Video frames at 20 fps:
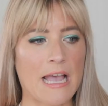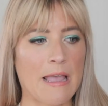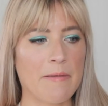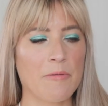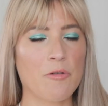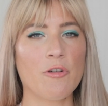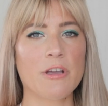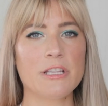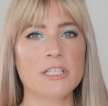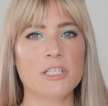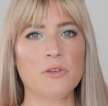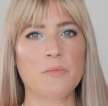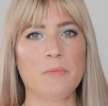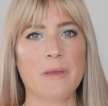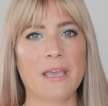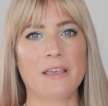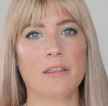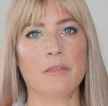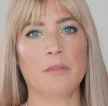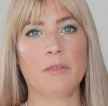I'm going to
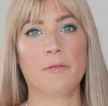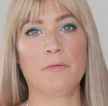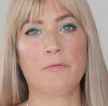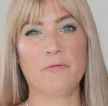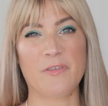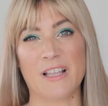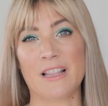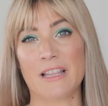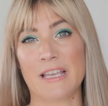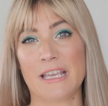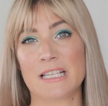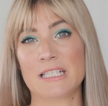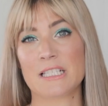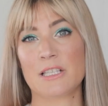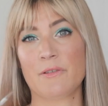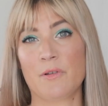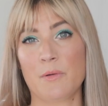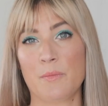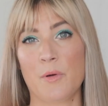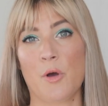make the fillings for